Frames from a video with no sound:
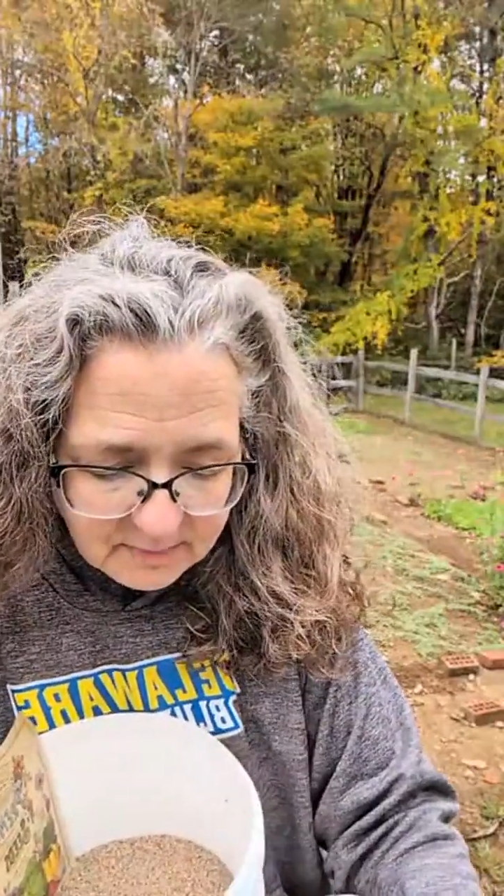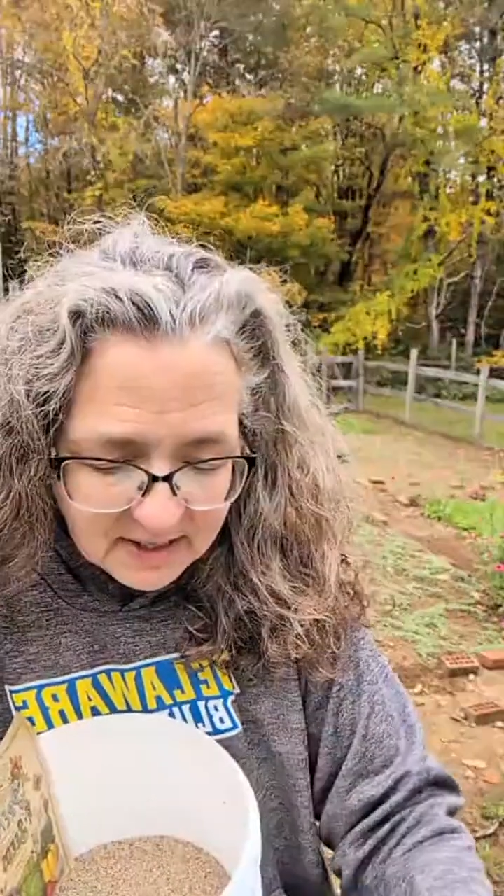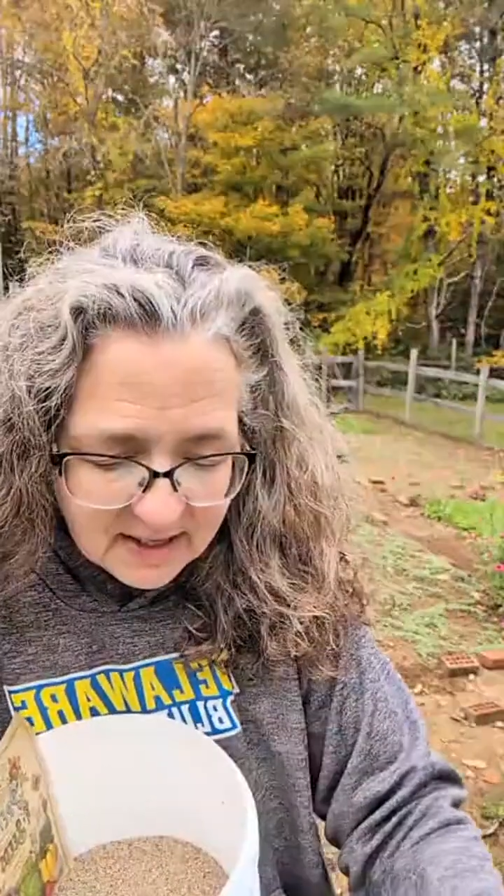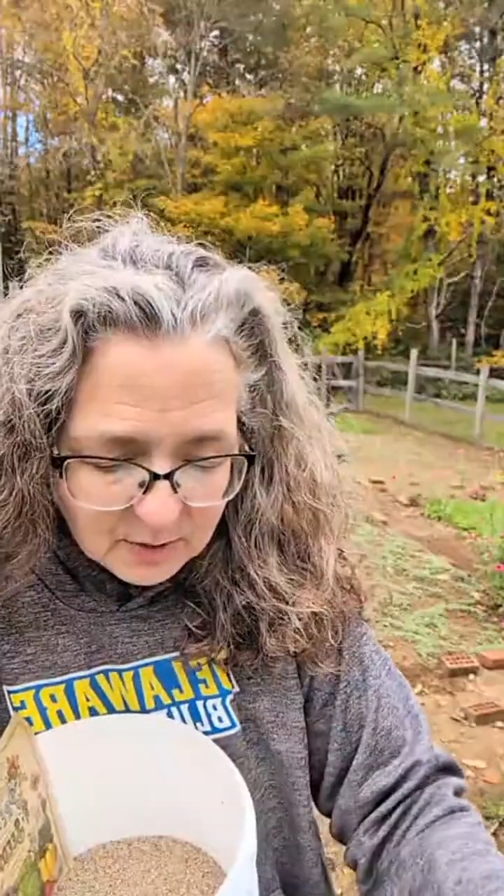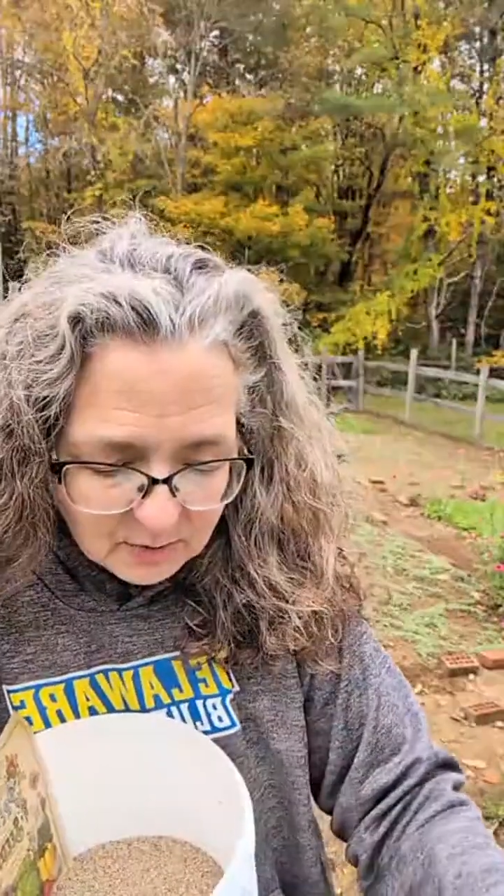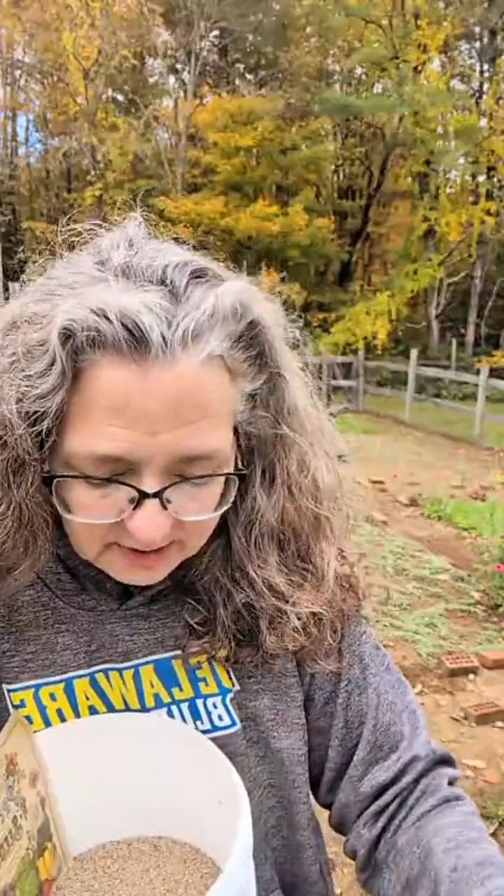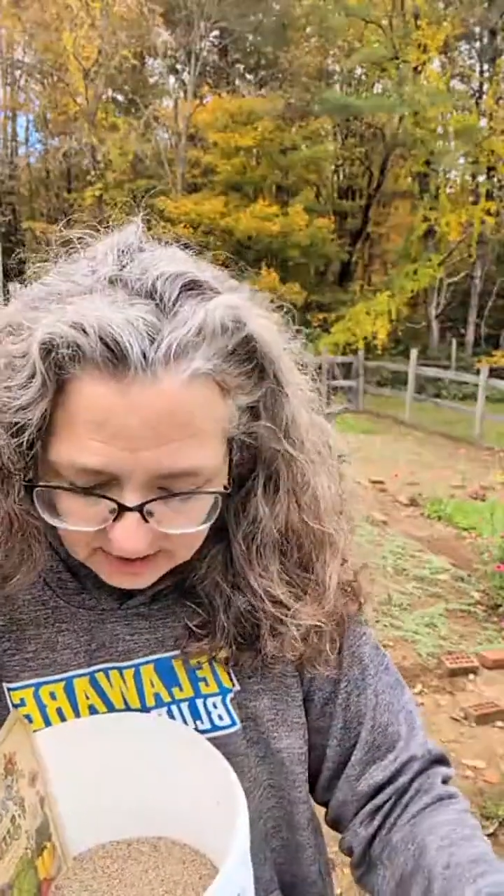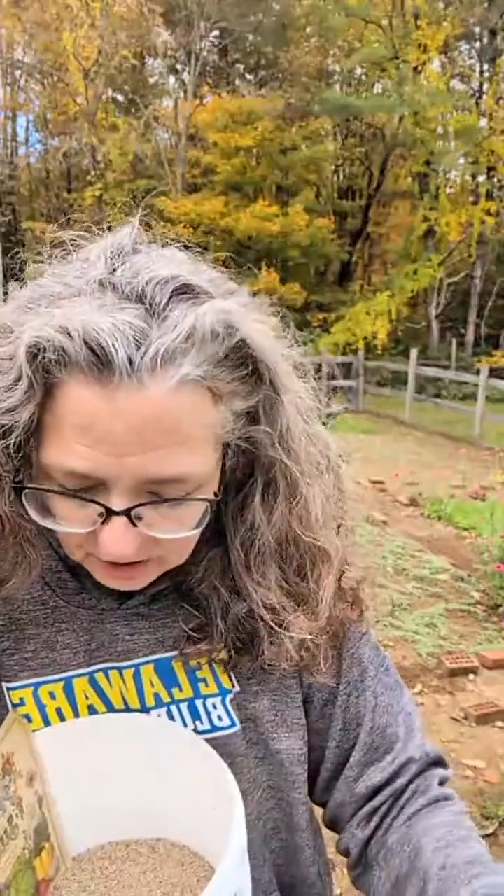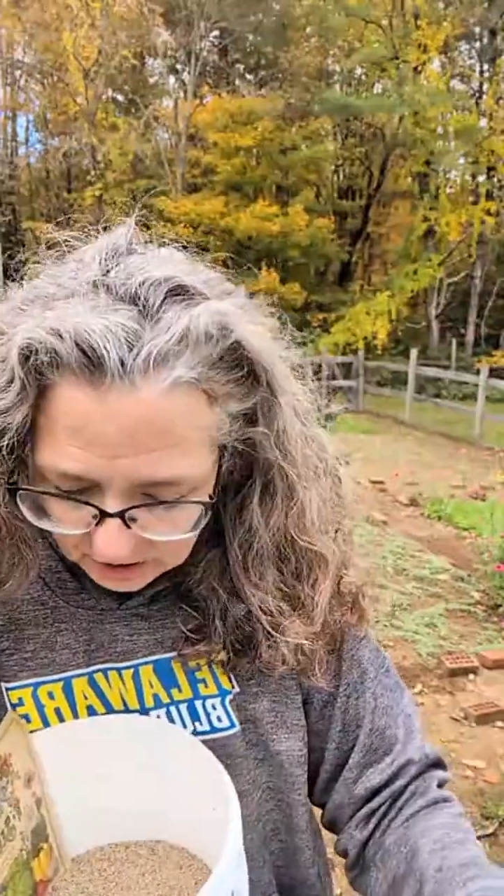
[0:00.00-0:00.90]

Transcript: the symbiotic